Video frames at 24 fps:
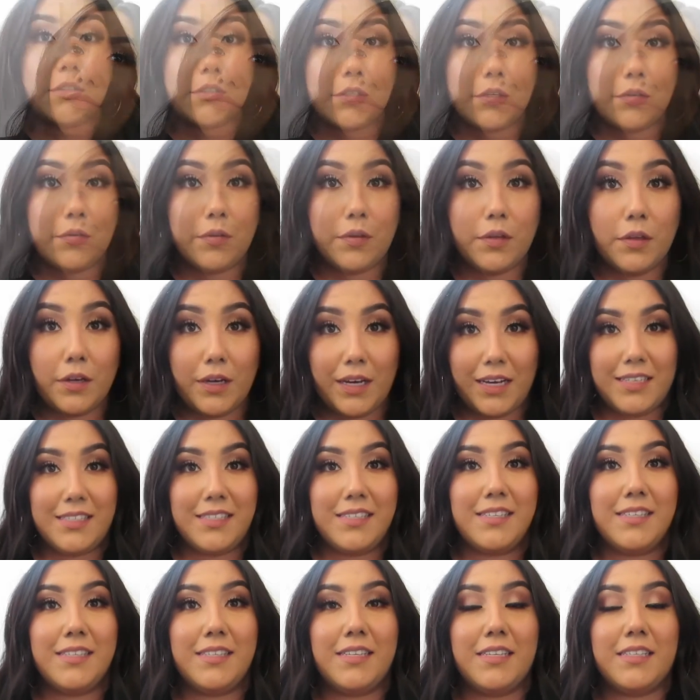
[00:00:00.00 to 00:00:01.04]
so you
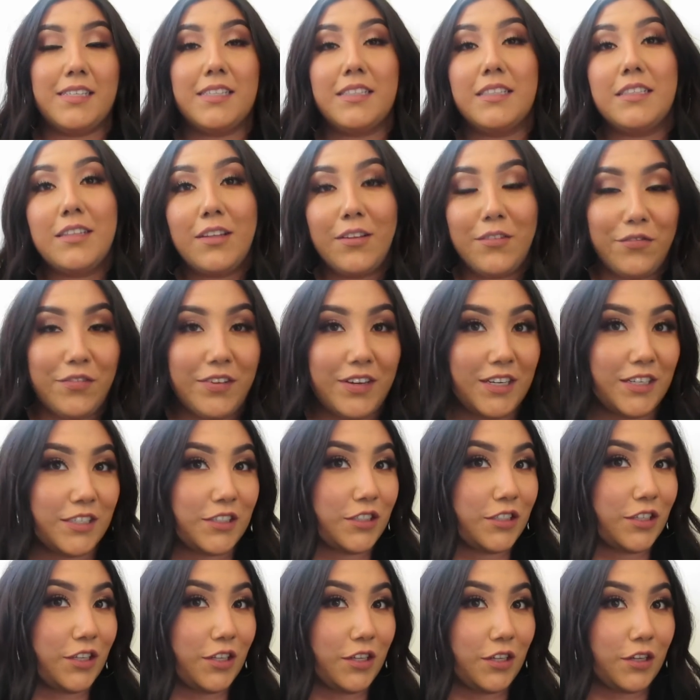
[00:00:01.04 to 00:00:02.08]
guys, this is the
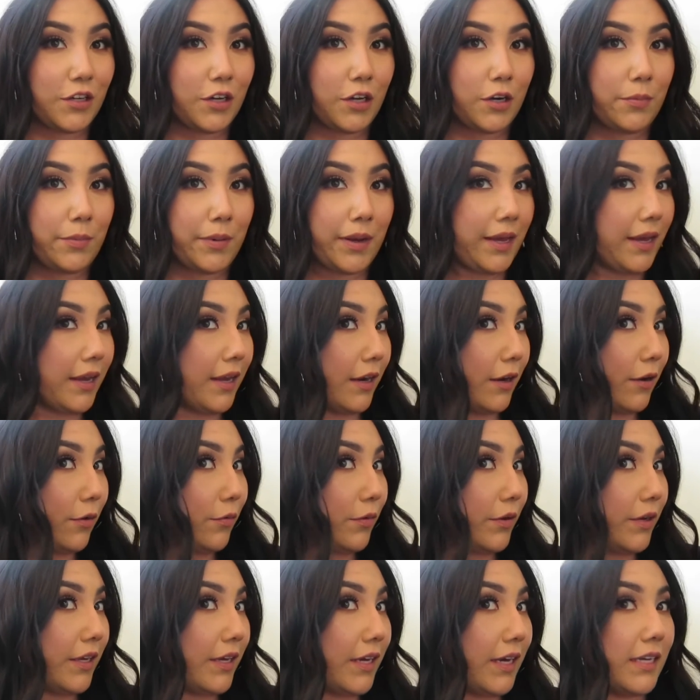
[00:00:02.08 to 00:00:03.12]
finished look on my hair.
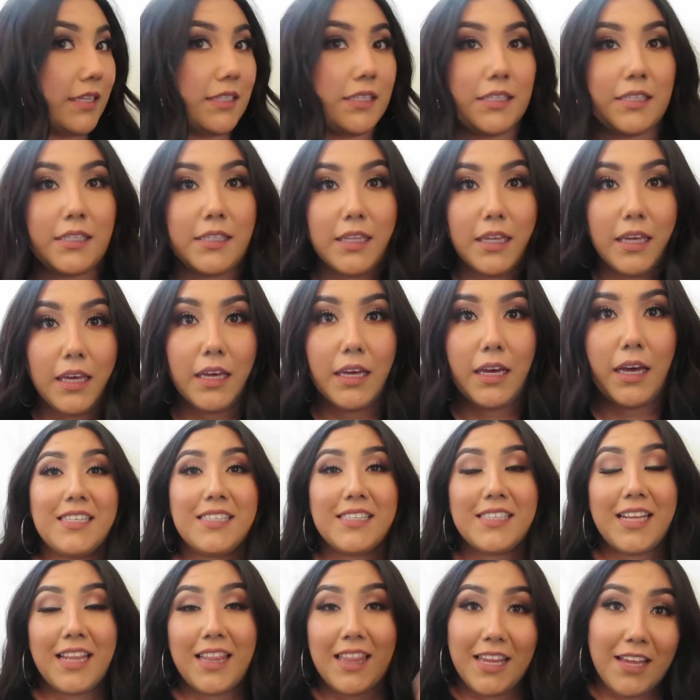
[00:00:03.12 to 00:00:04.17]
What do you guys think? I
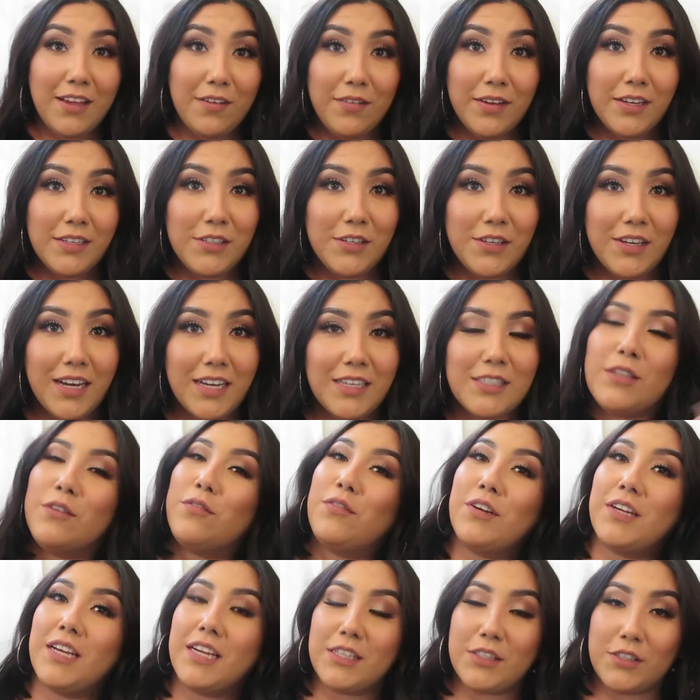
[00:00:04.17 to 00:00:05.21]
still love it. You guys don't
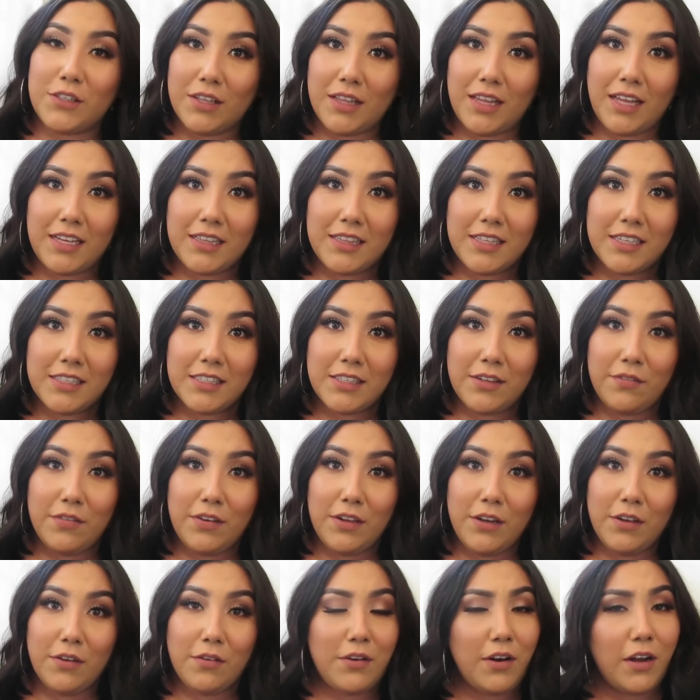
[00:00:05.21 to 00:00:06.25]
forget to like this
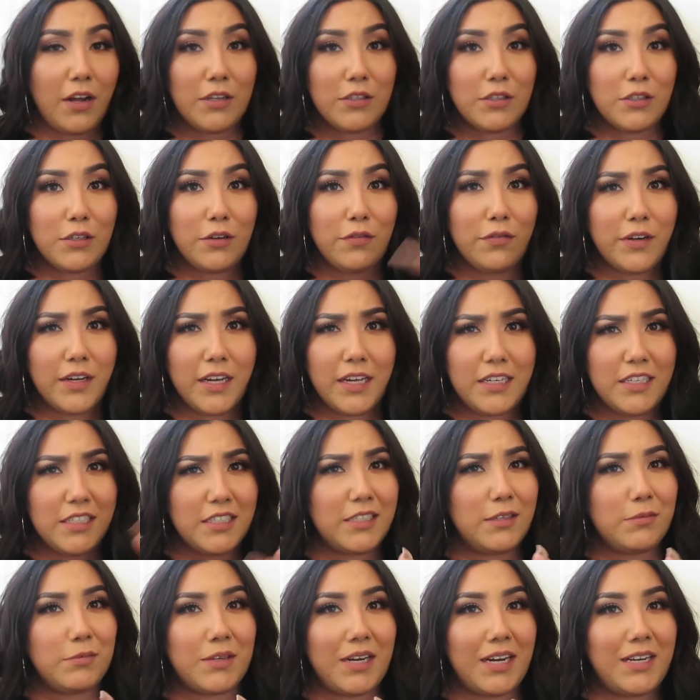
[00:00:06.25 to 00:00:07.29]
video. Also, don't forget to
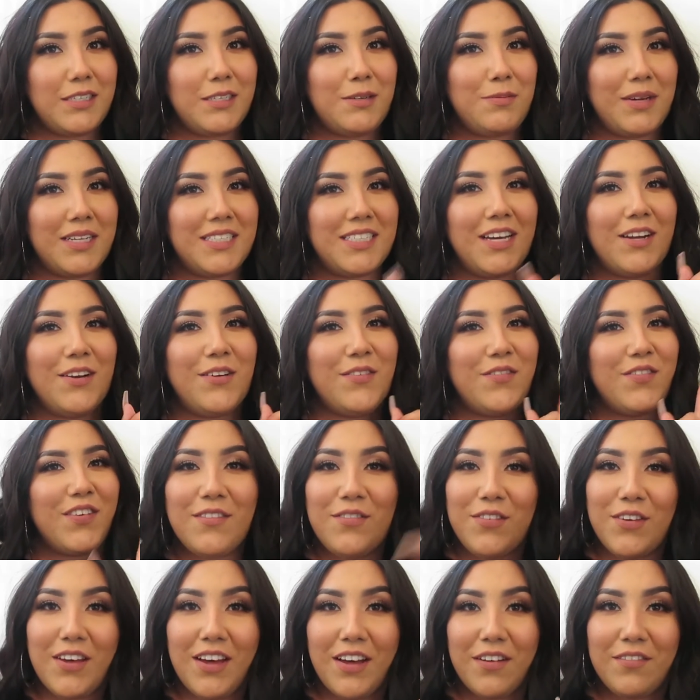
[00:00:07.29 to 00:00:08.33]
subscribe to my channel
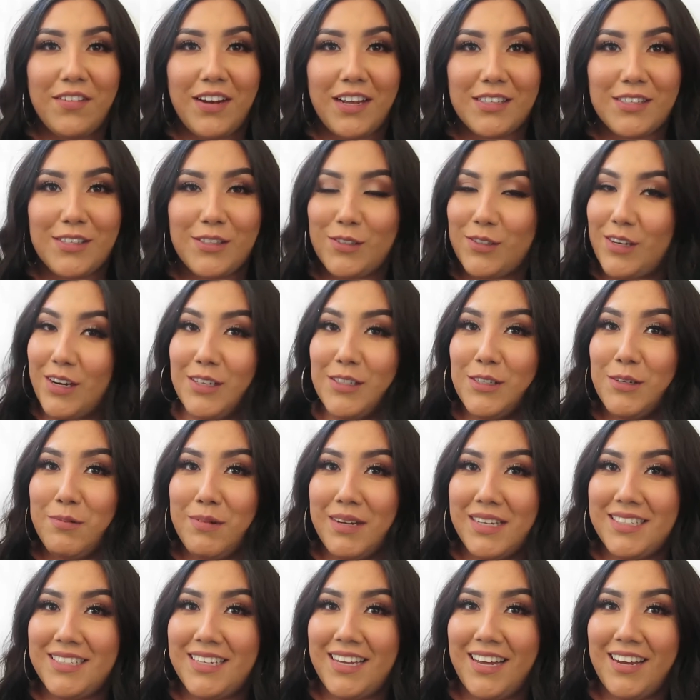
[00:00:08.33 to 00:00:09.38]
if you have not subscribed to
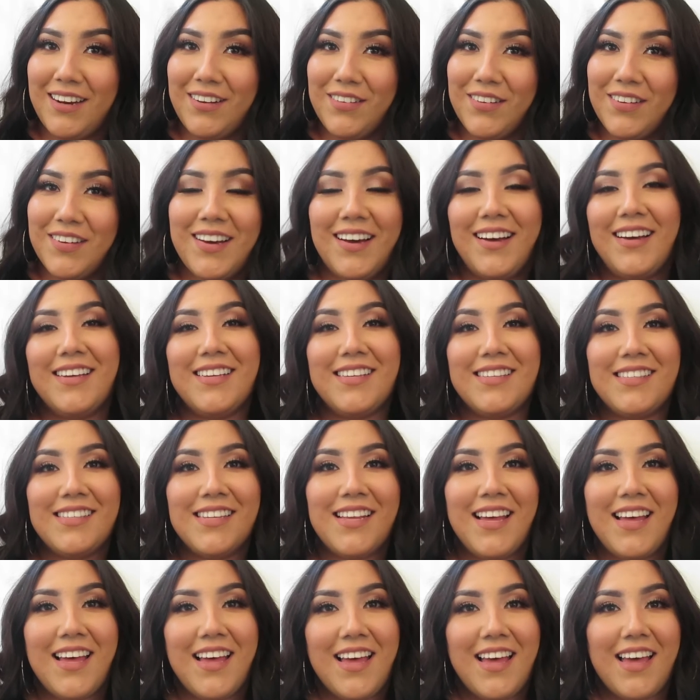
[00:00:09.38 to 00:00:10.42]
my channel, you guys.
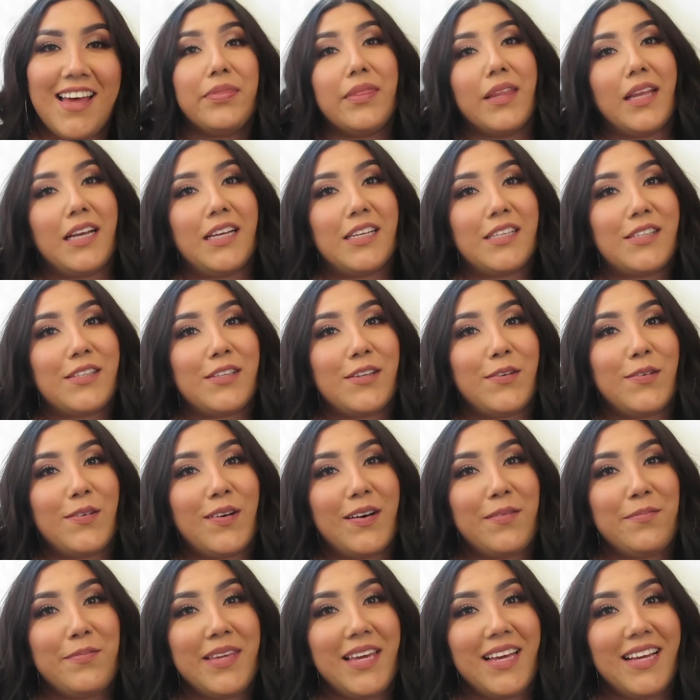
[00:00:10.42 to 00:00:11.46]
So
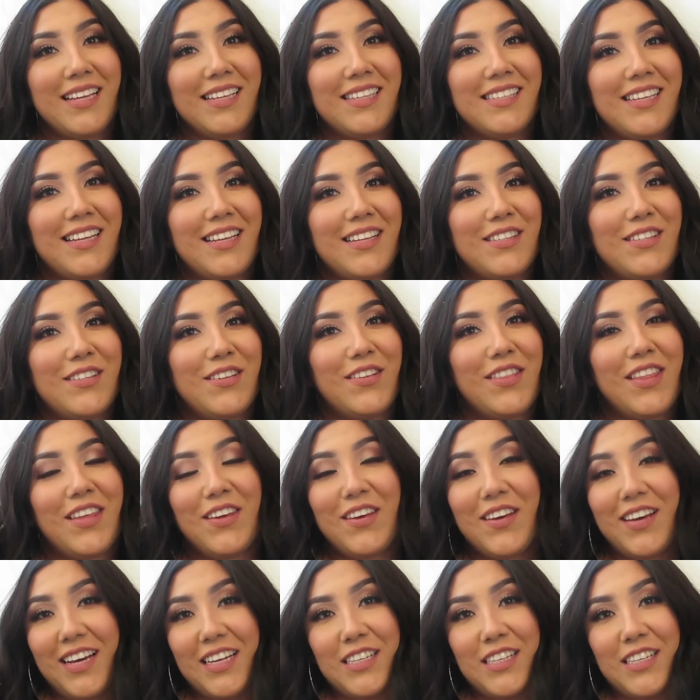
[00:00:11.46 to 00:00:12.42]
yes, so thank you